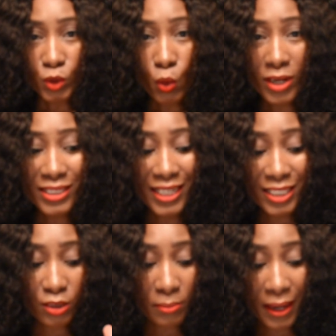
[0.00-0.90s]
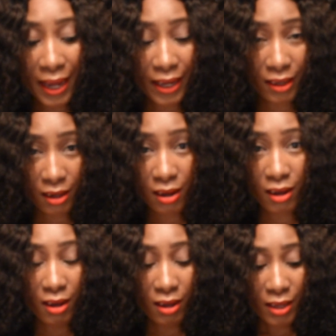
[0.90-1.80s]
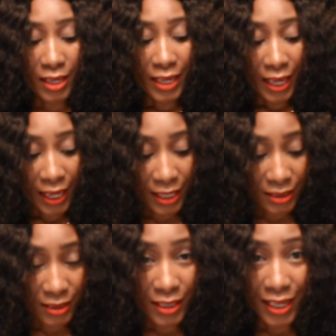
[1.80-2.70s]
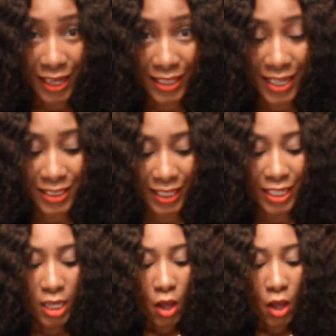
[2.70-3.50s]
what it takes to buy a car in Italy.